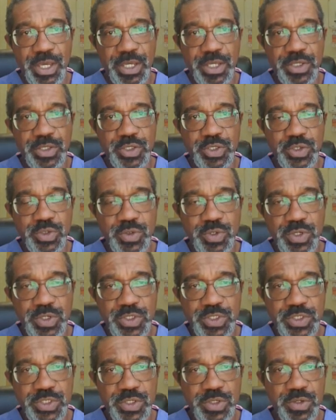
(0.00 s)
You
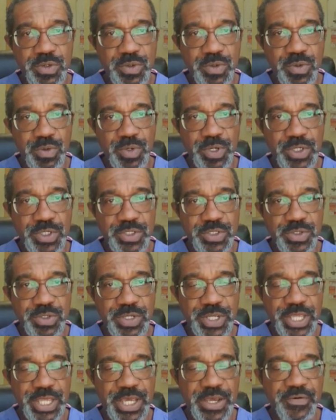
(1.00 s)
also want to
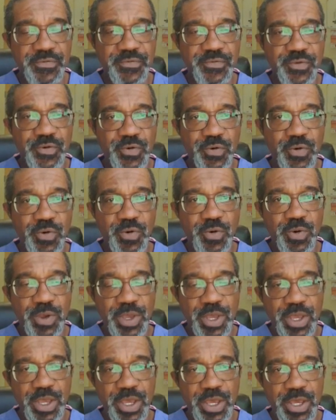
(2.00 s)
look out for
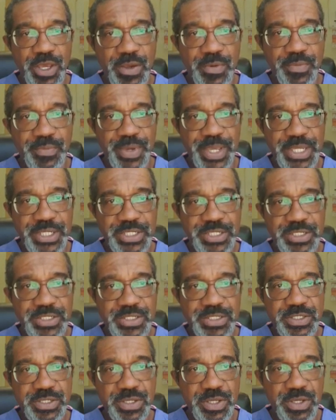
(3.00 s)

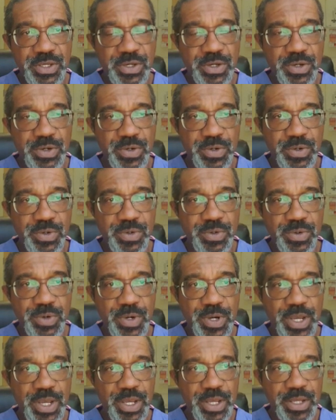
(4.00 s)
patients
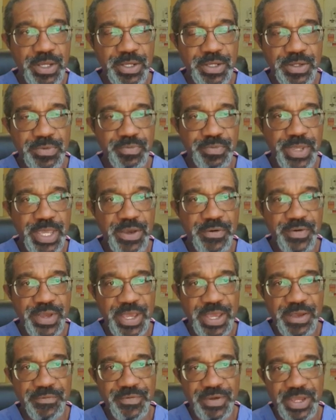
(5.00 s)
who may
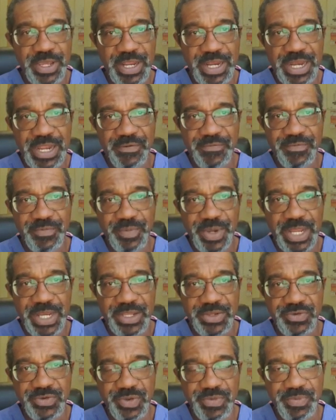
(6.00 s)
have a cleft
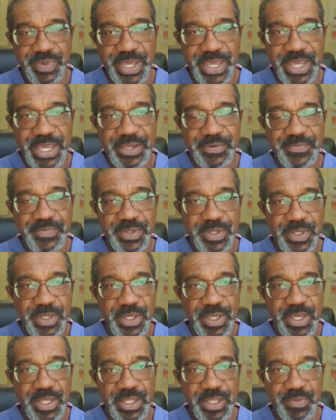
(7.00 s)
palate repair,
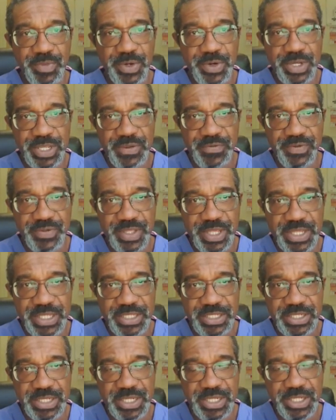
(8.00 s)
and they may well give you that
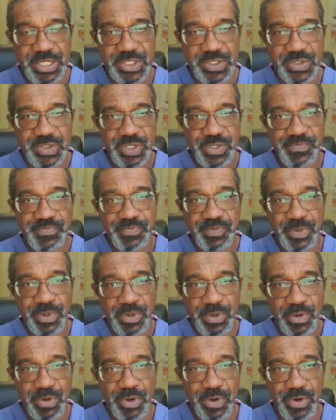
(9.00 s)
in their history,
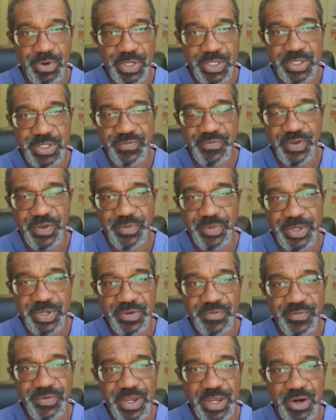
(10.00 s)
or recent development
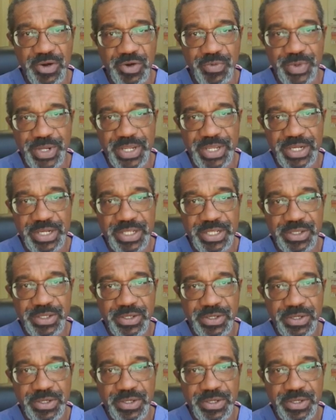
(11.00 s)
of acromegaly,